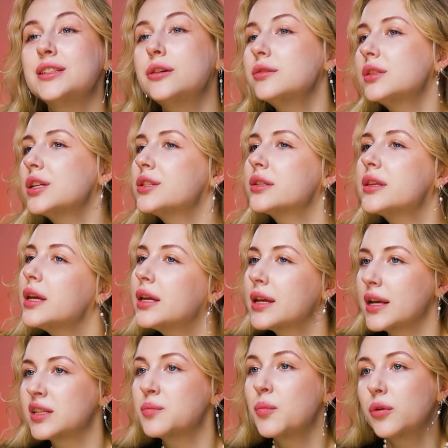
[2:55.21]
is no such
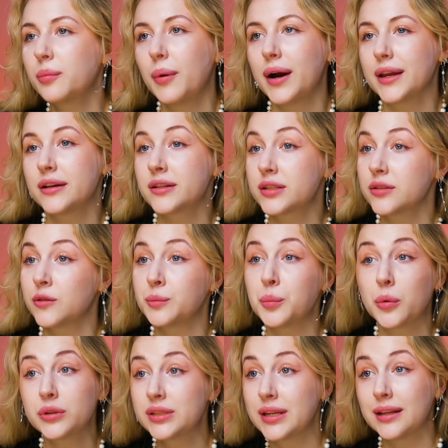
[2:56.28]
thing as more buyers or
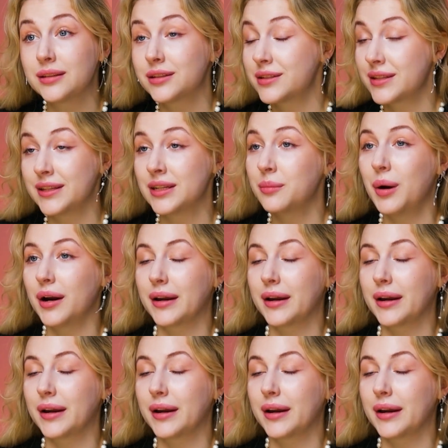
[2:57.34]
more sellers in the